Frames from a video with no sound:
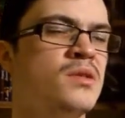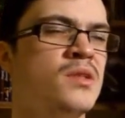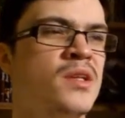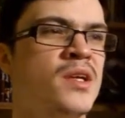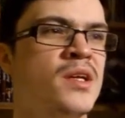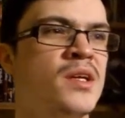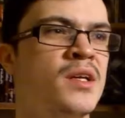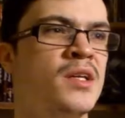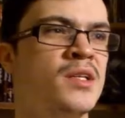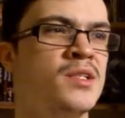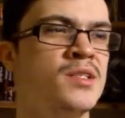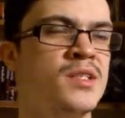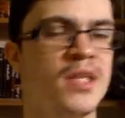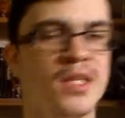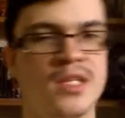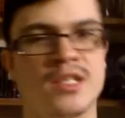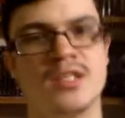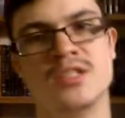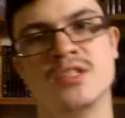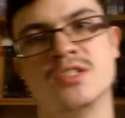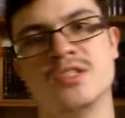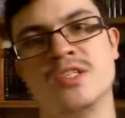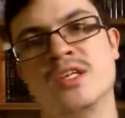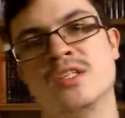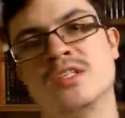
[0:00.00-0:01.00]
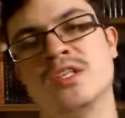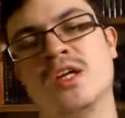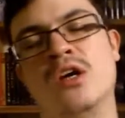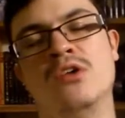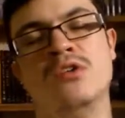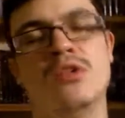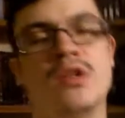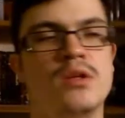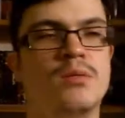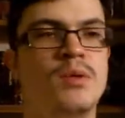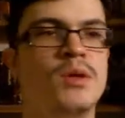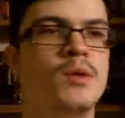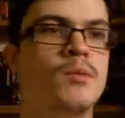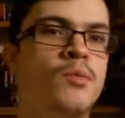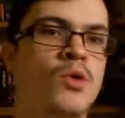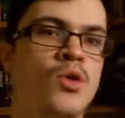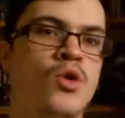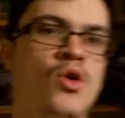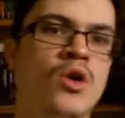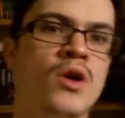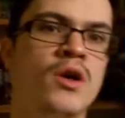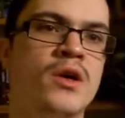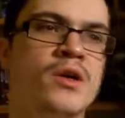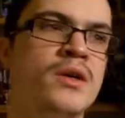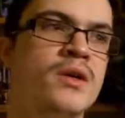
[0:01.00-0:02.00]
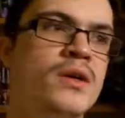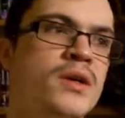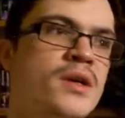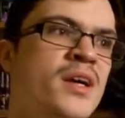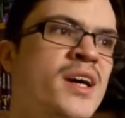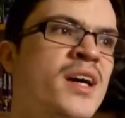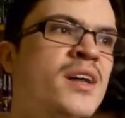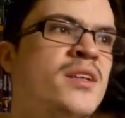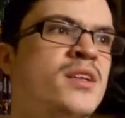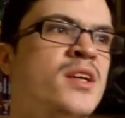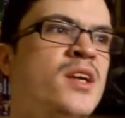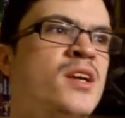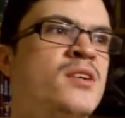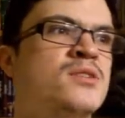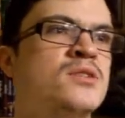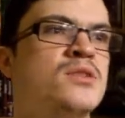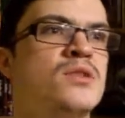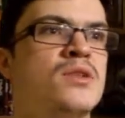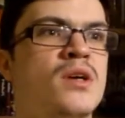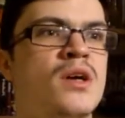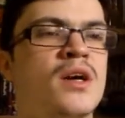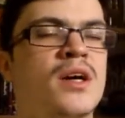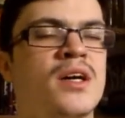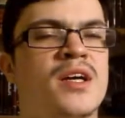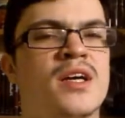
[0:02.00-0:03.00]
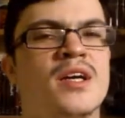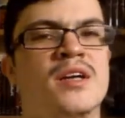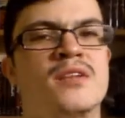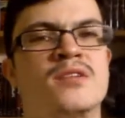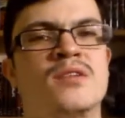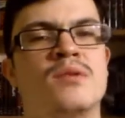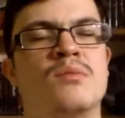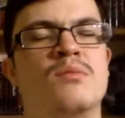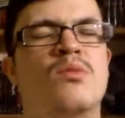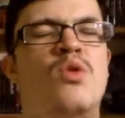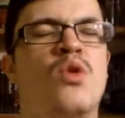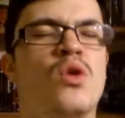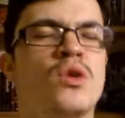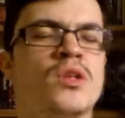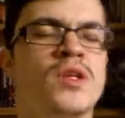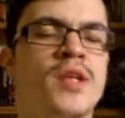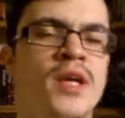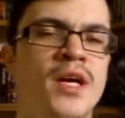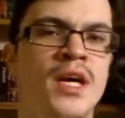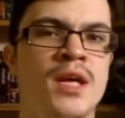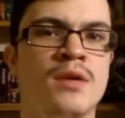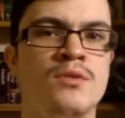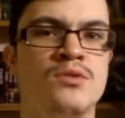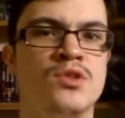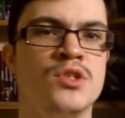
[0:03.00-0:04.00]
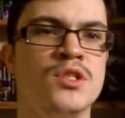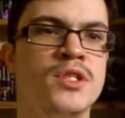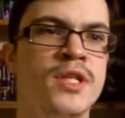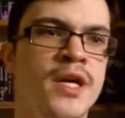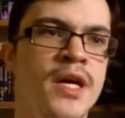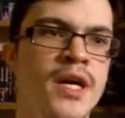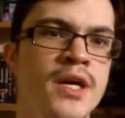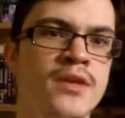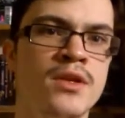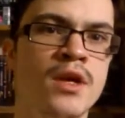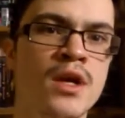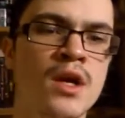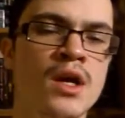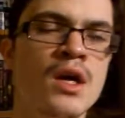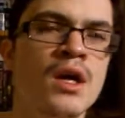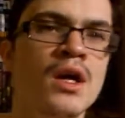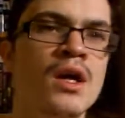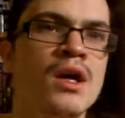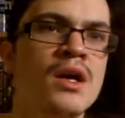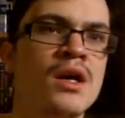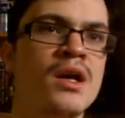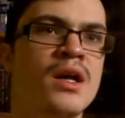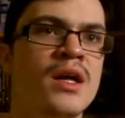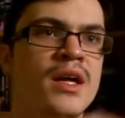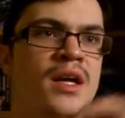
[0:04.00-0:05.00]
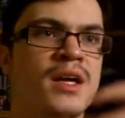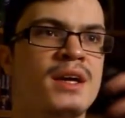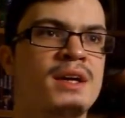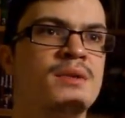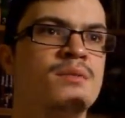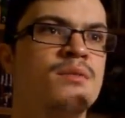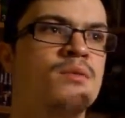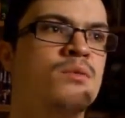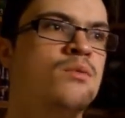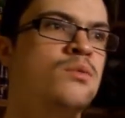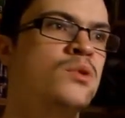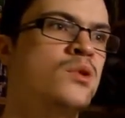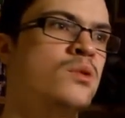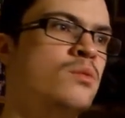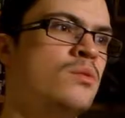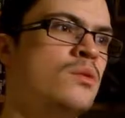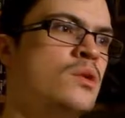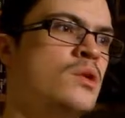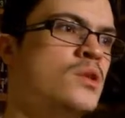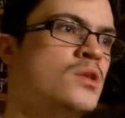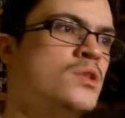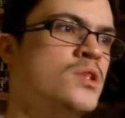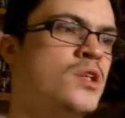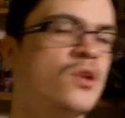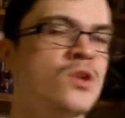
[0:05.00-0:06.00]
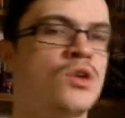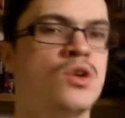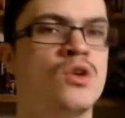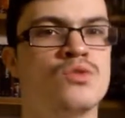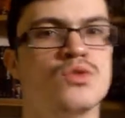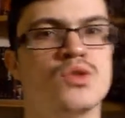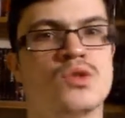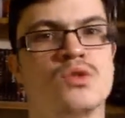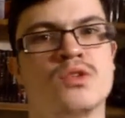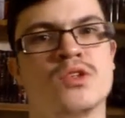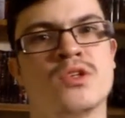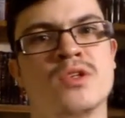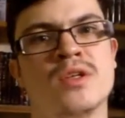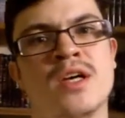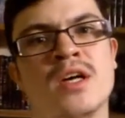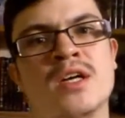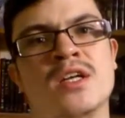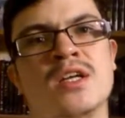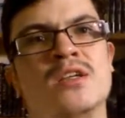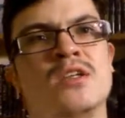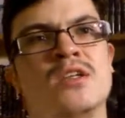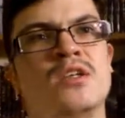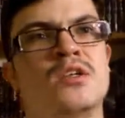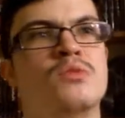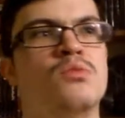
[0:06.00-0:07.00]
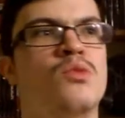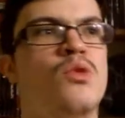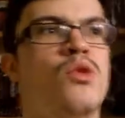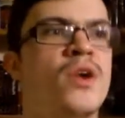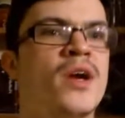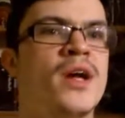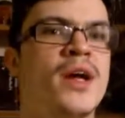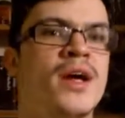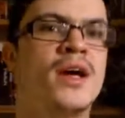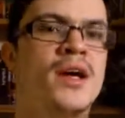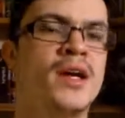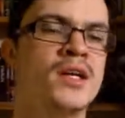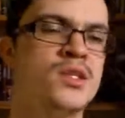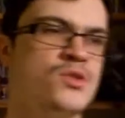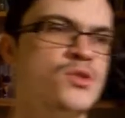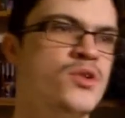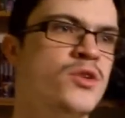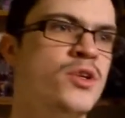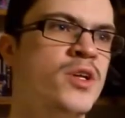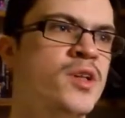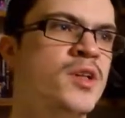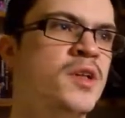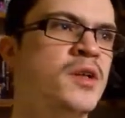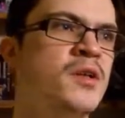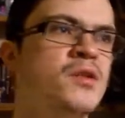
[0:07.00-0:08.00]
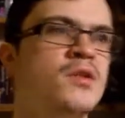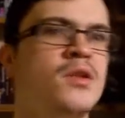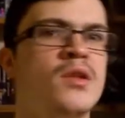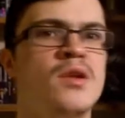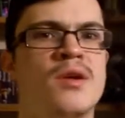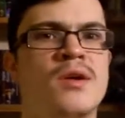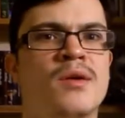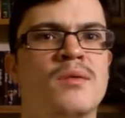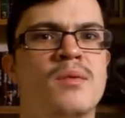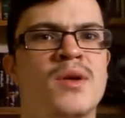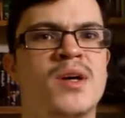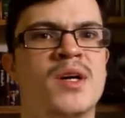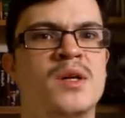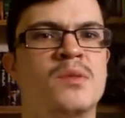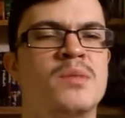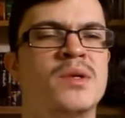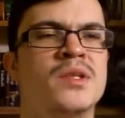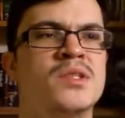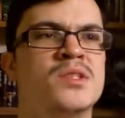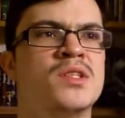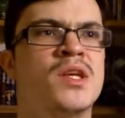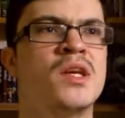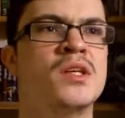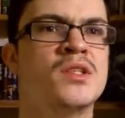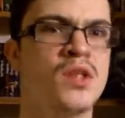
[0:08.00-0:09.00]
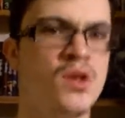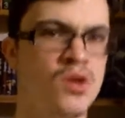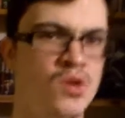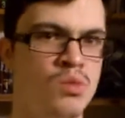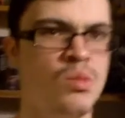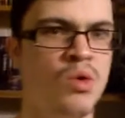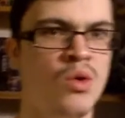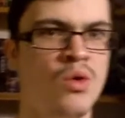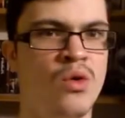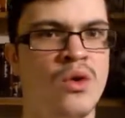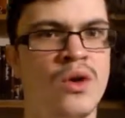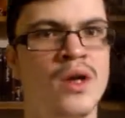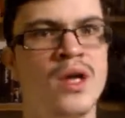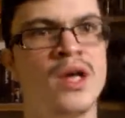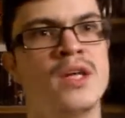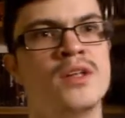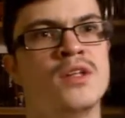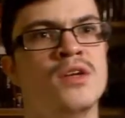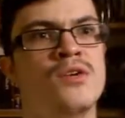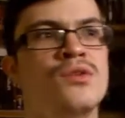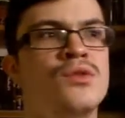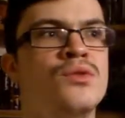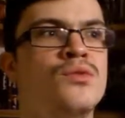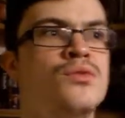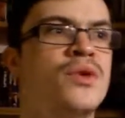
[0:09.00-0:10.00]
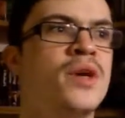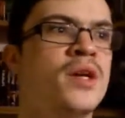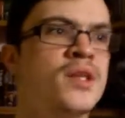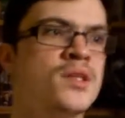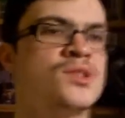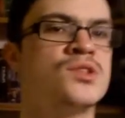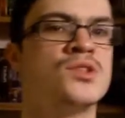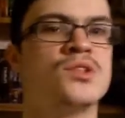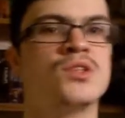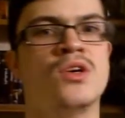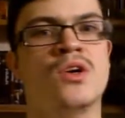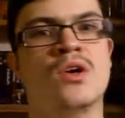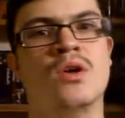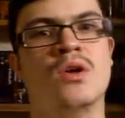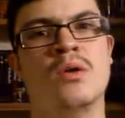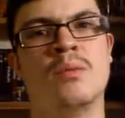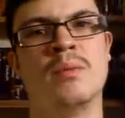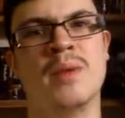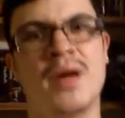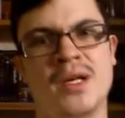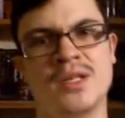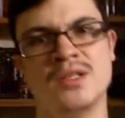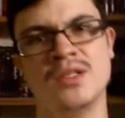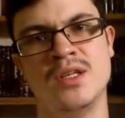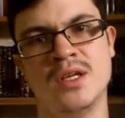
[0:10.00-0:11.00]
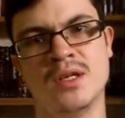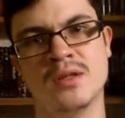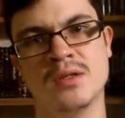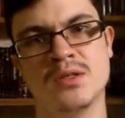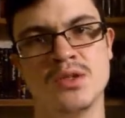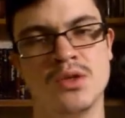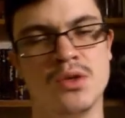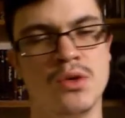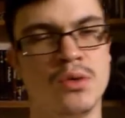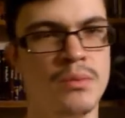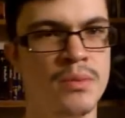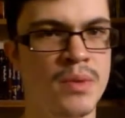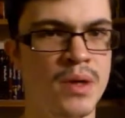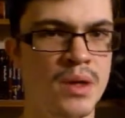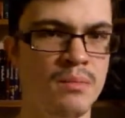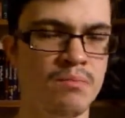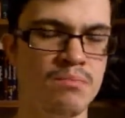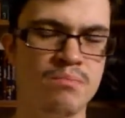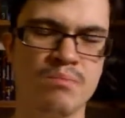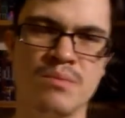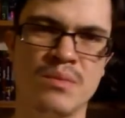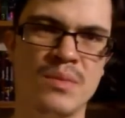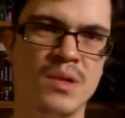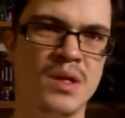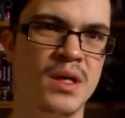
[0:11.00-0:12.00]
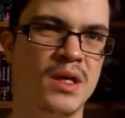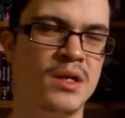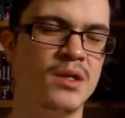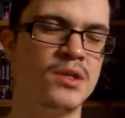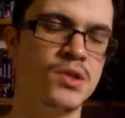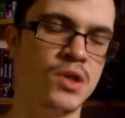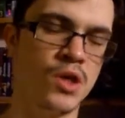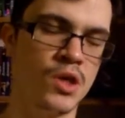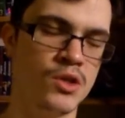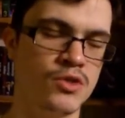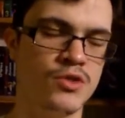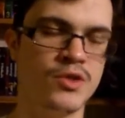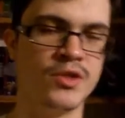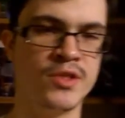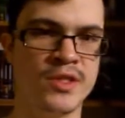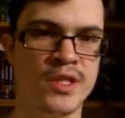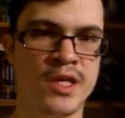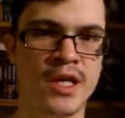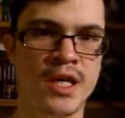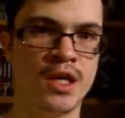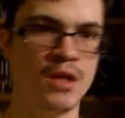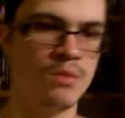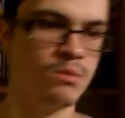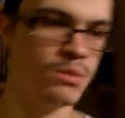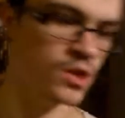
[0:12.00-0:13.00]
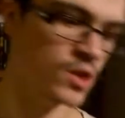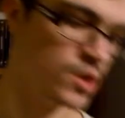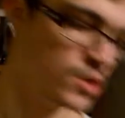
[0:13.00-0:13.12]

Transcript: the psychology stands out a little bit more and gives getting more time to shine. In Sherlock Holmes 2009, it is more action-related, the environment stands out more, and the effects are amazing, so it's hard to decide, and